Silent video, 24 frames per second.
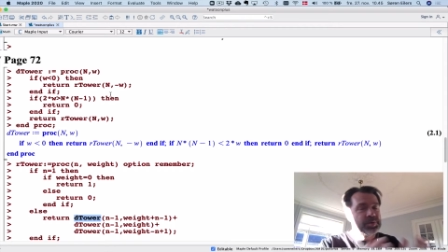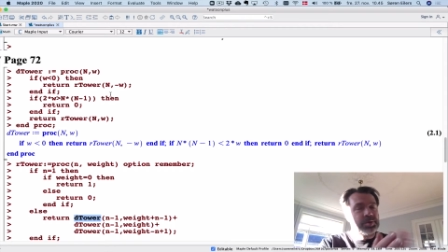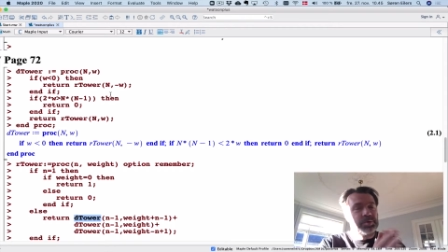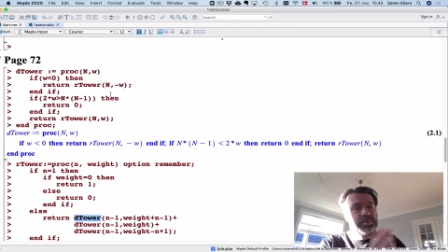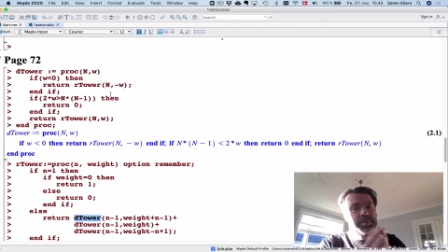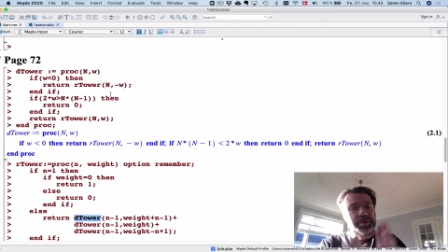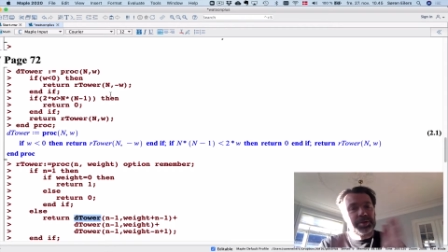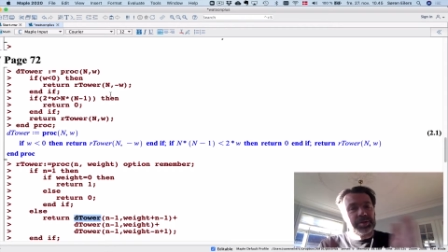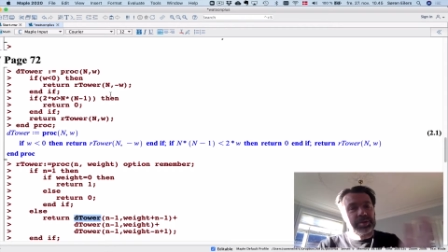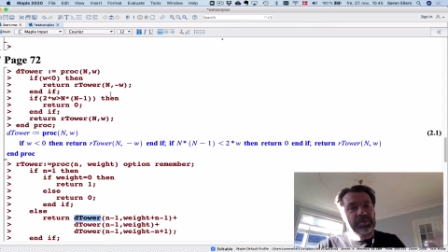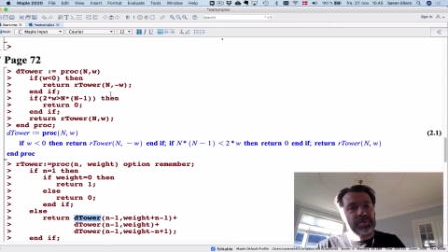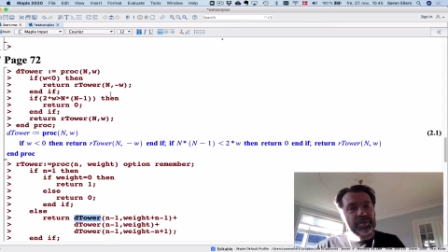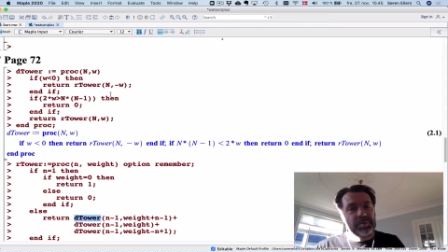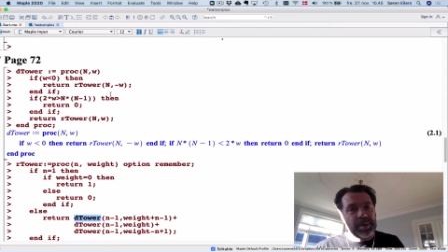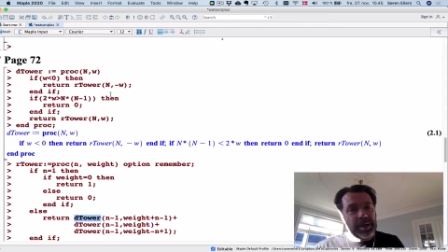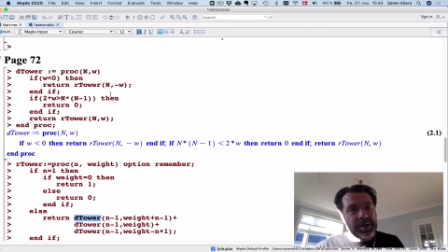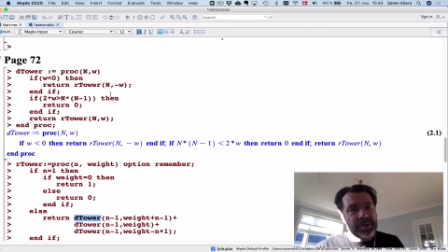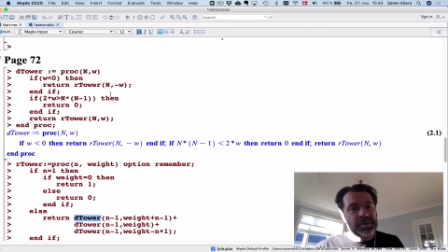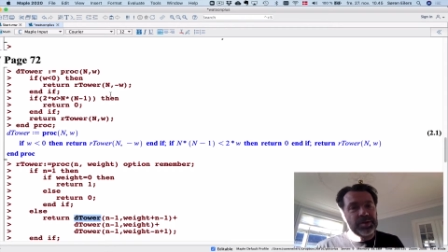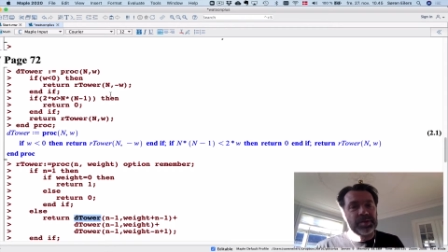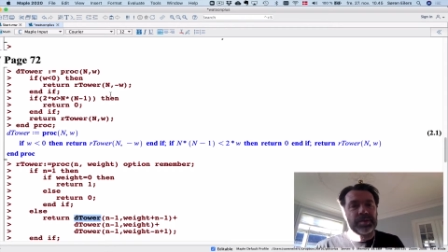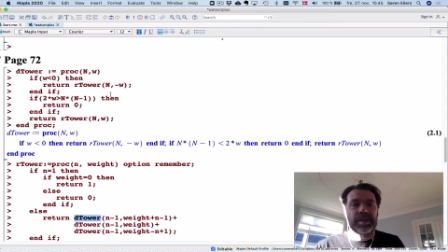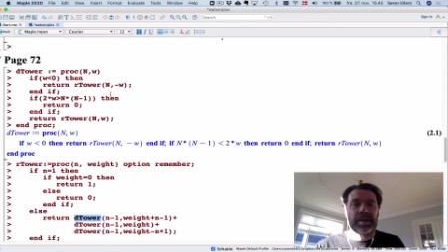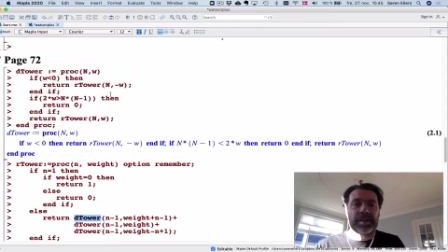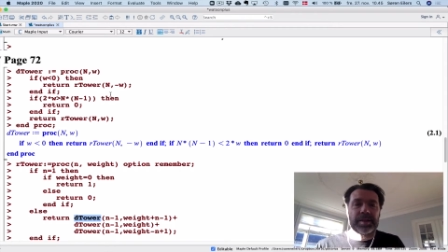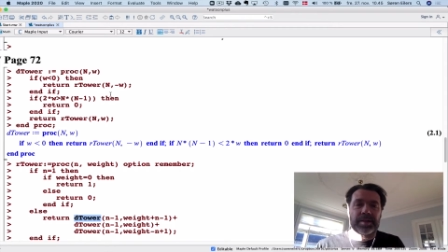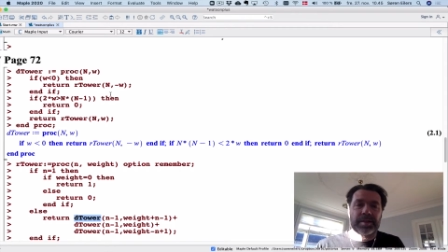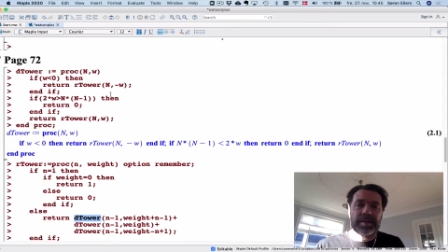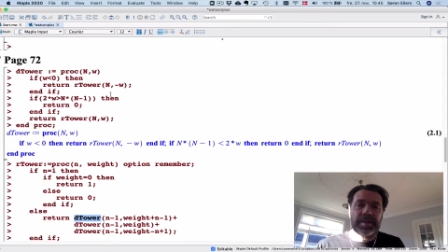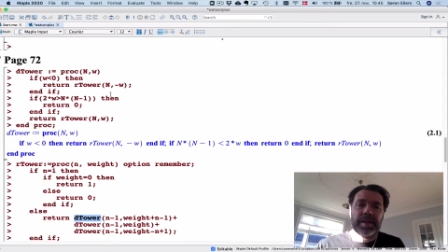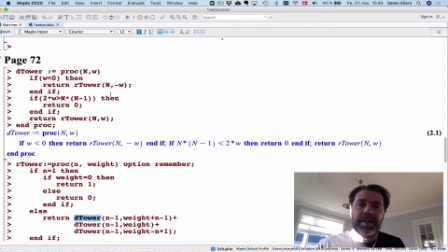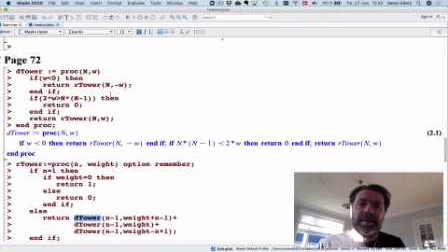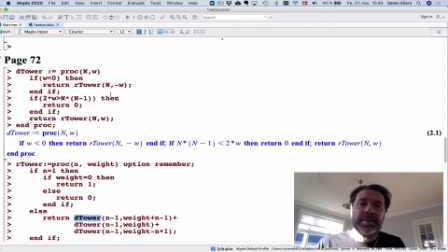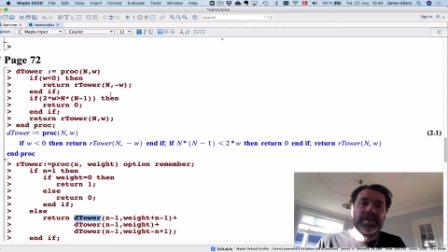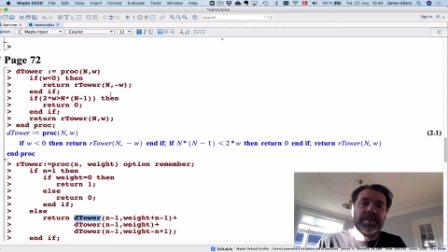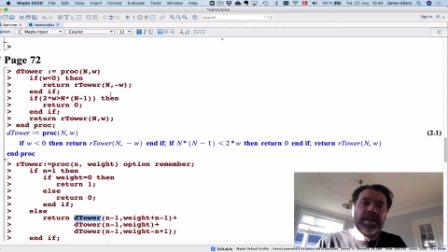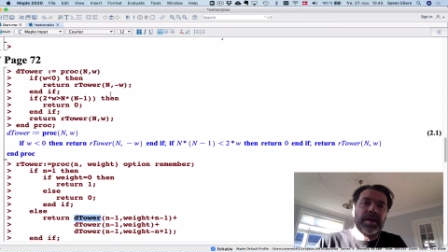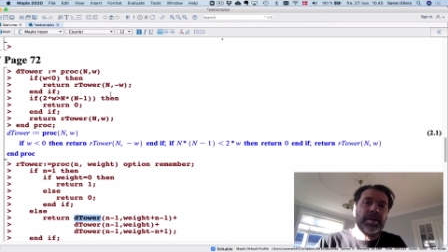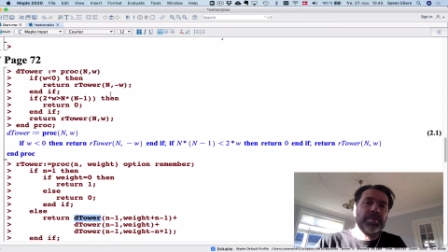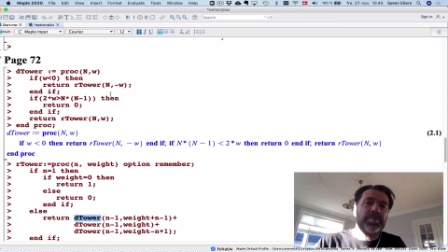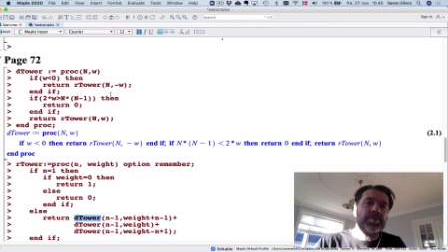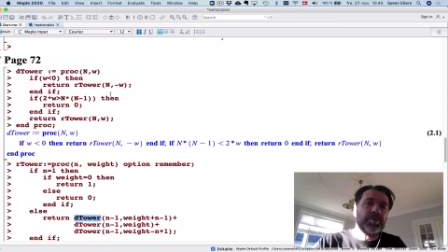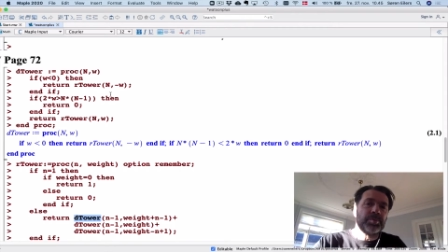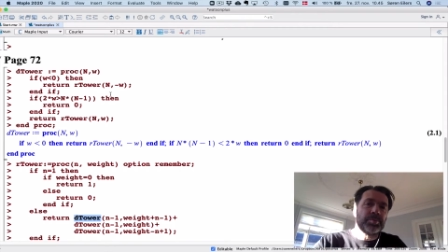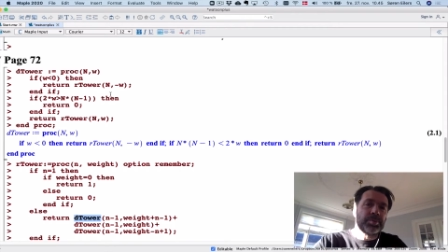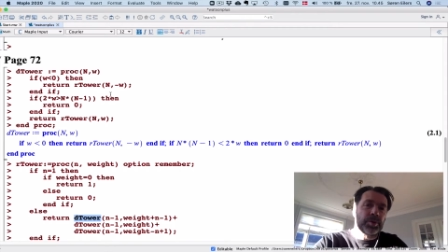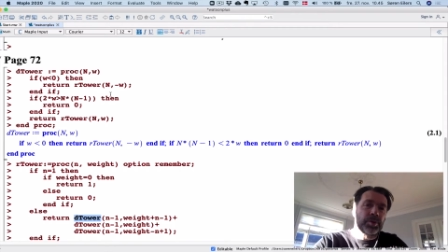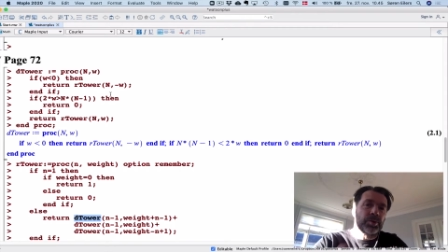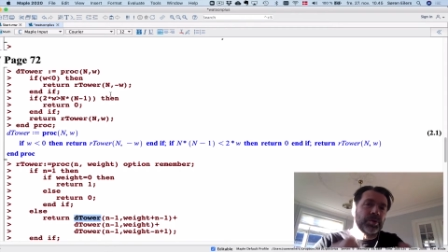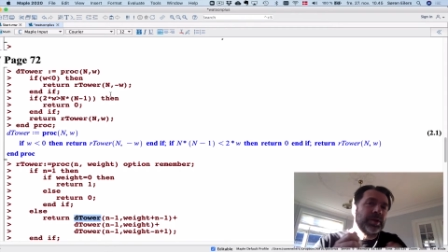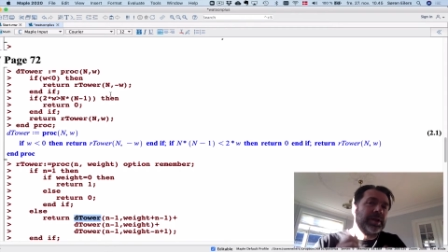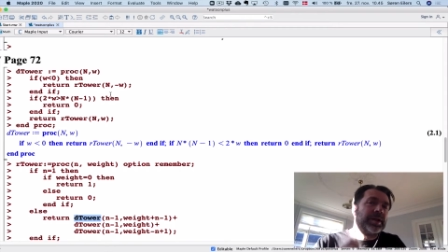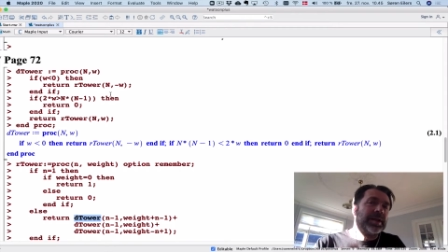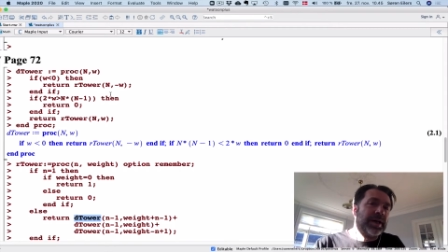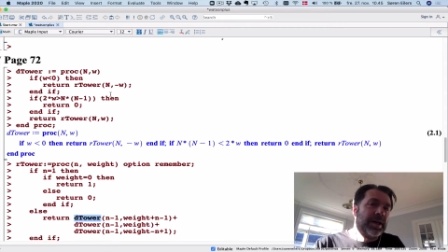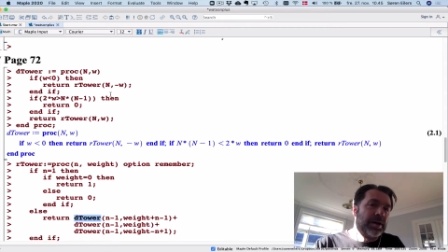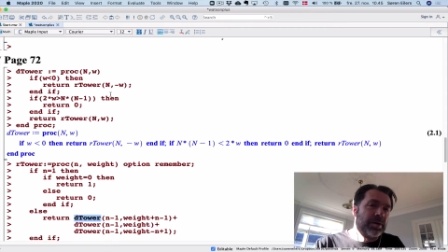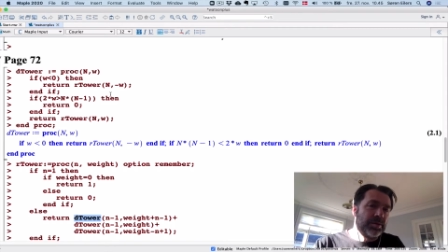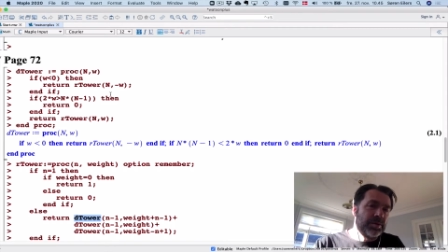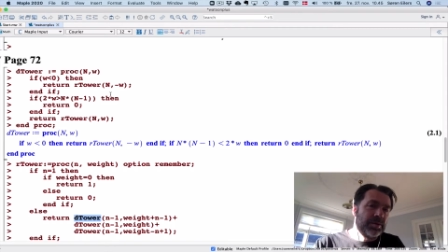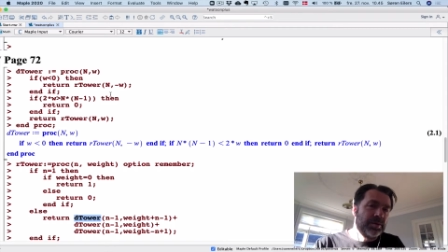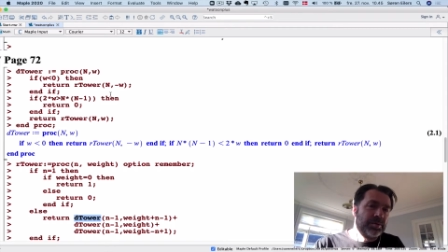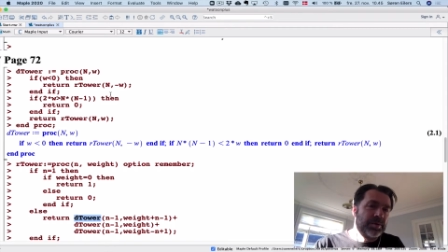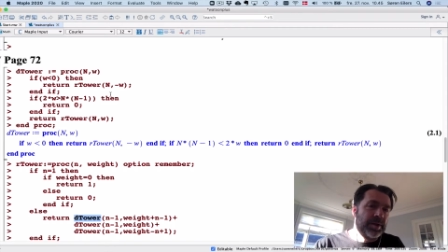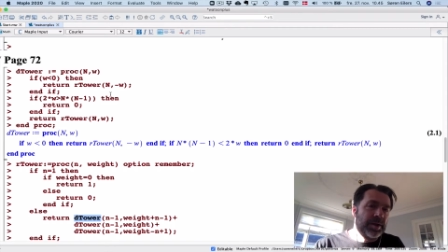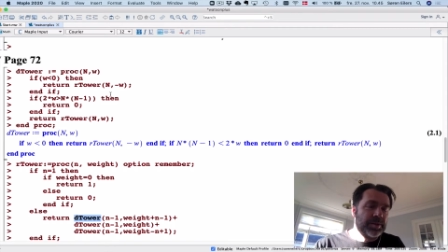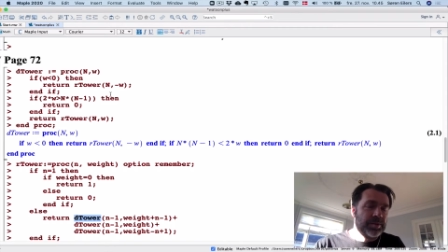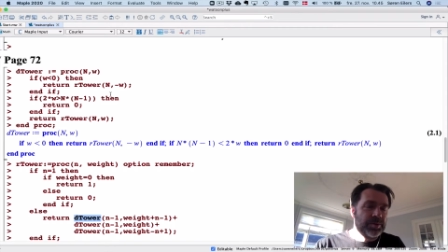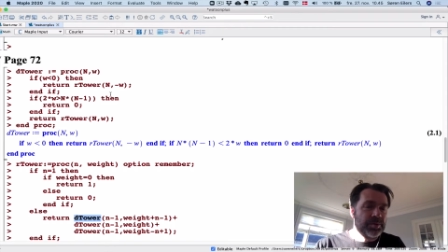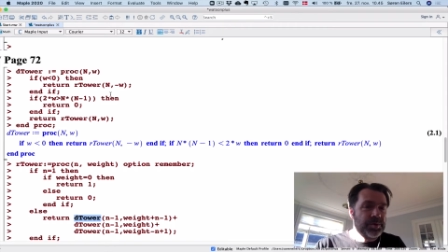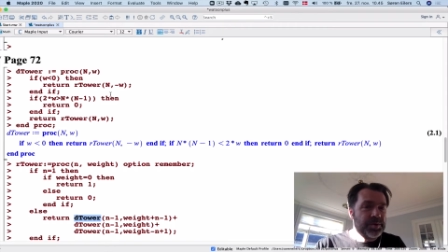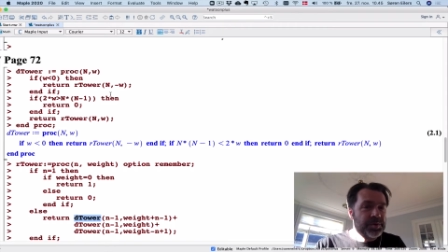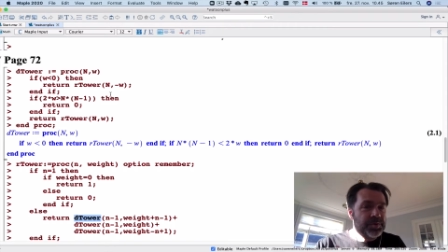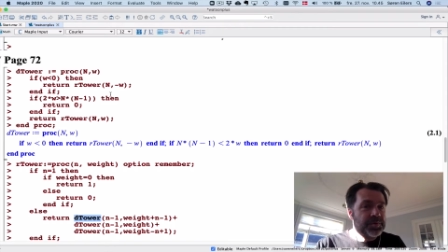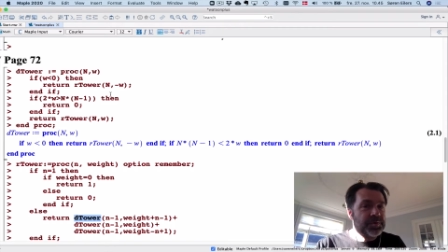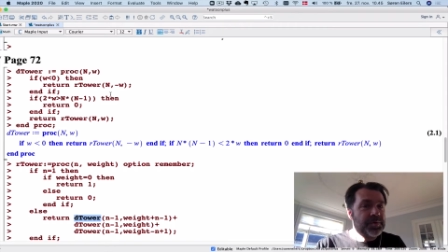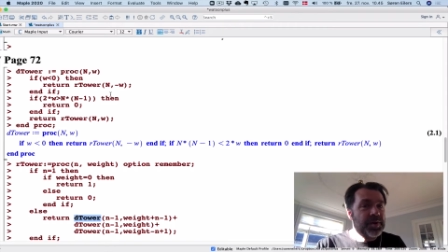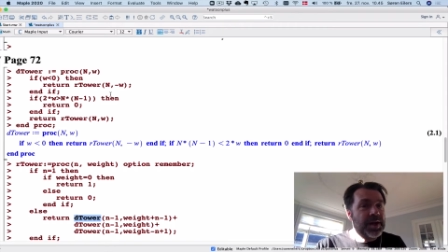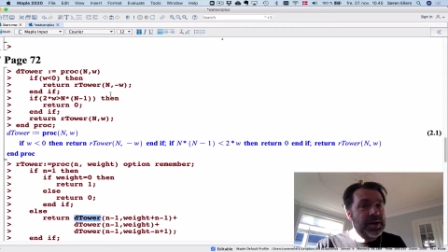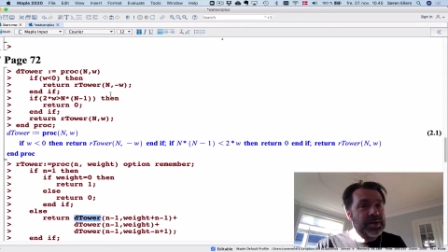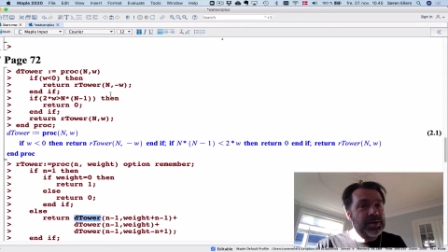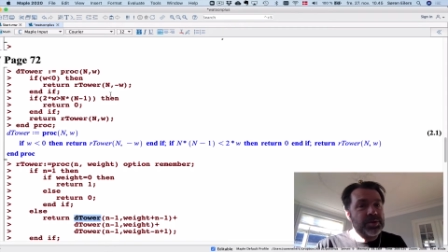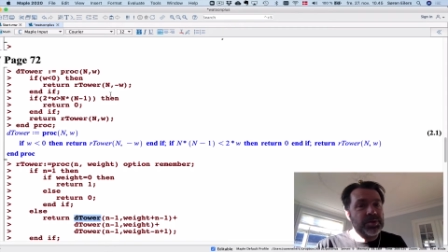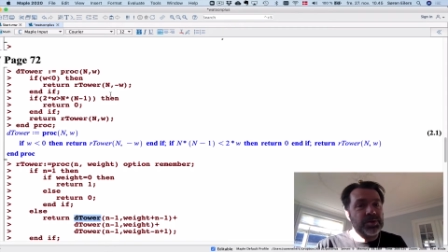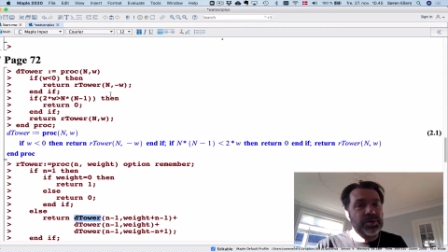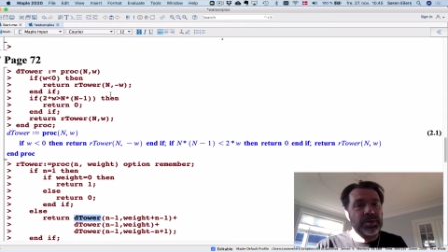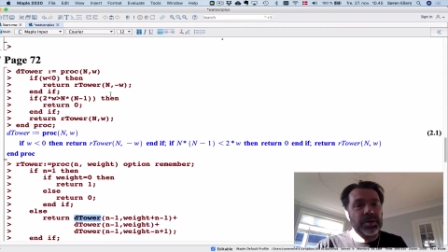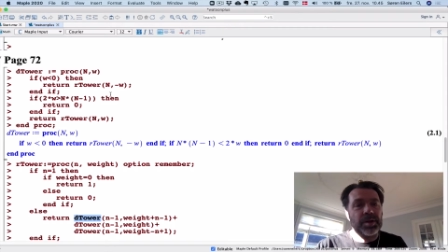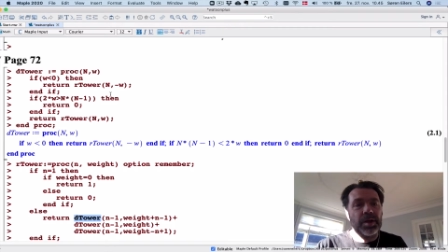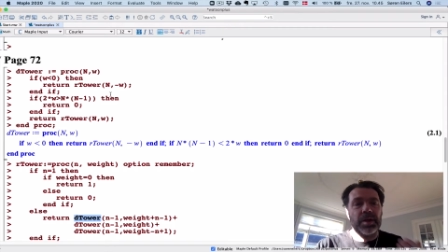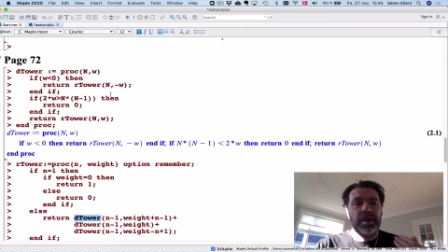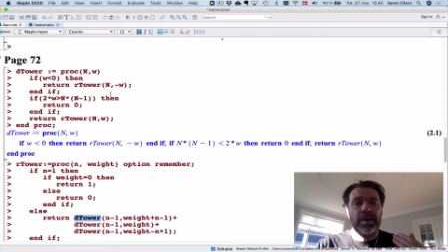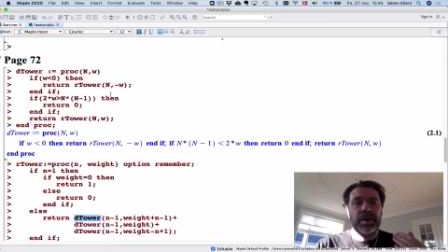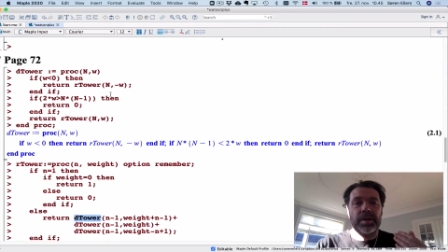so much information that it takes time to pull it out, right? So it's faster